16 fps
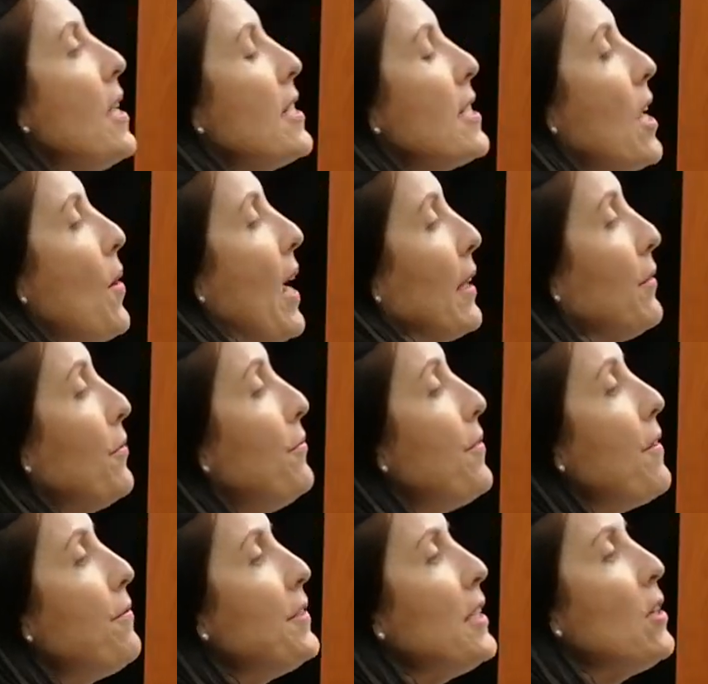So at
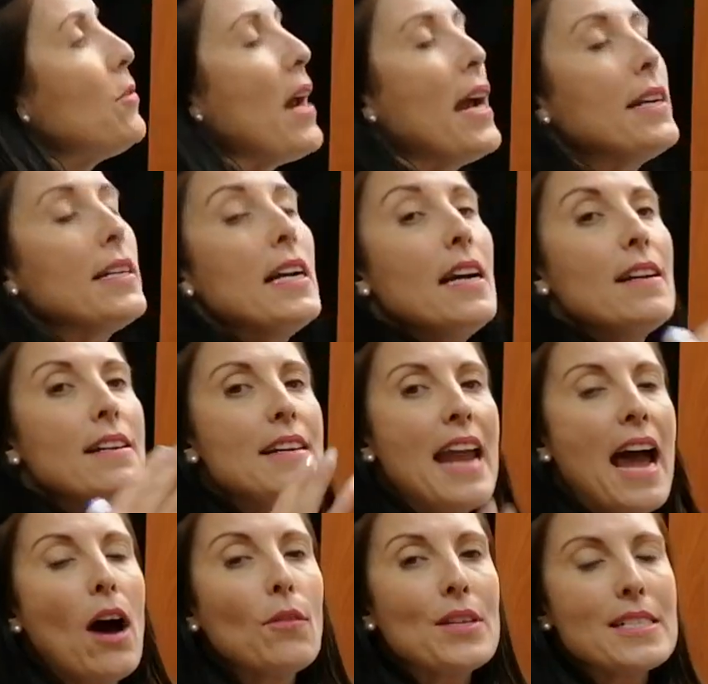50 Rand,
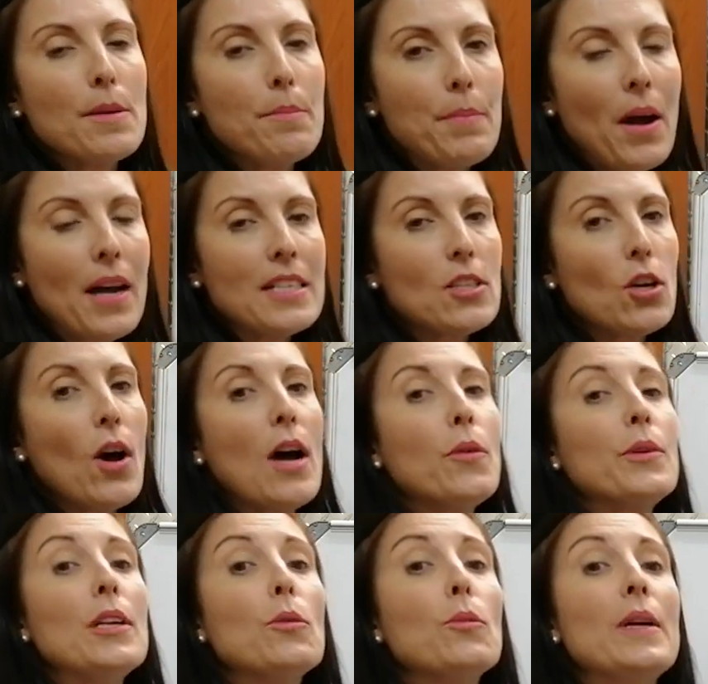now the suppliers are
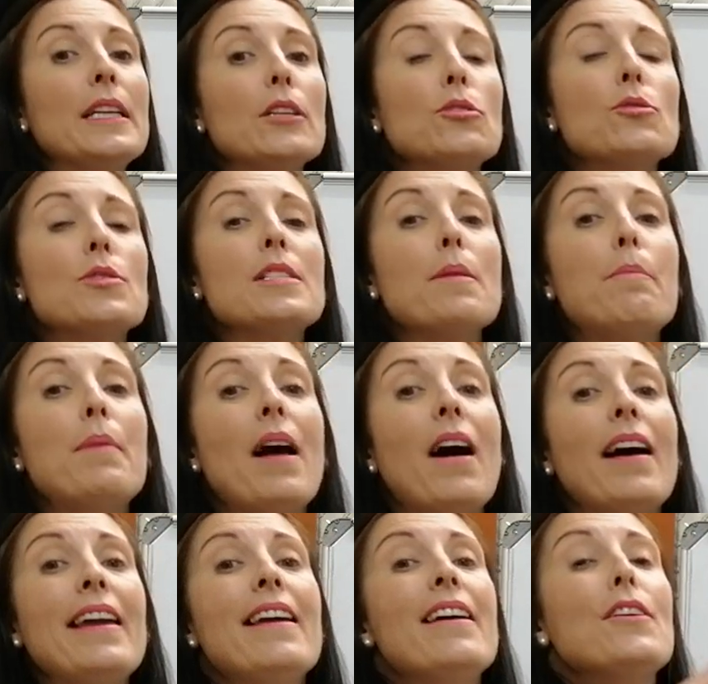only willing to
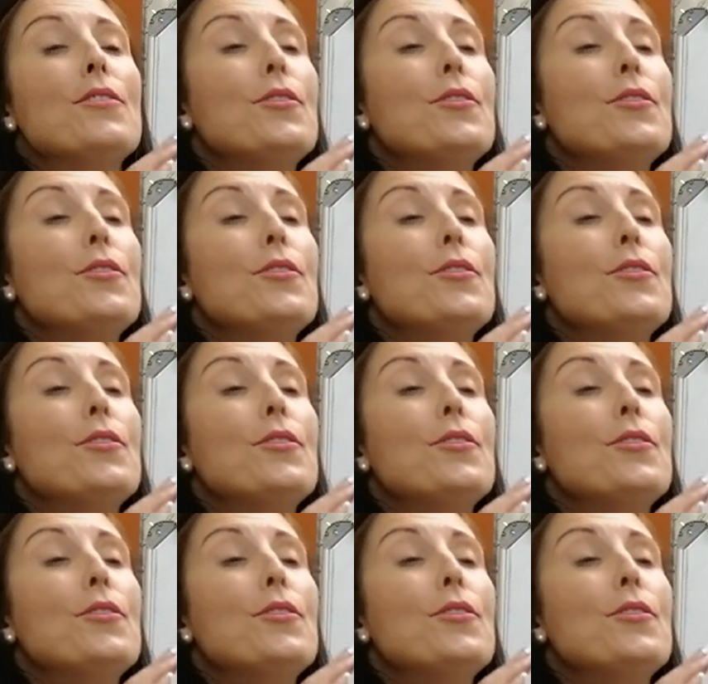supply